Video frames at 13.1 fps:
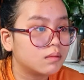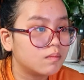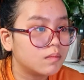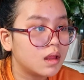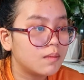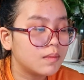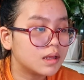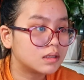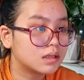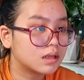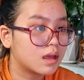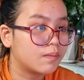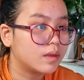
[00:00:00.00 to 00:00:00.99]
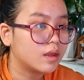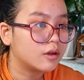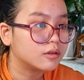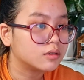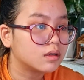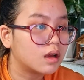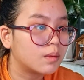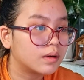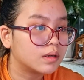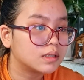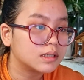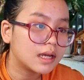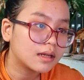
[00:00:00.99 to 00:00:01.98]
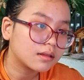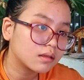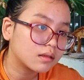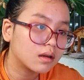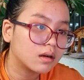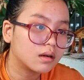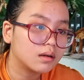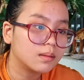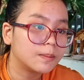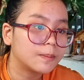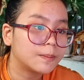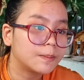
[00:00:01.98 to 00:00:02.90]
Let me skip those. A projector.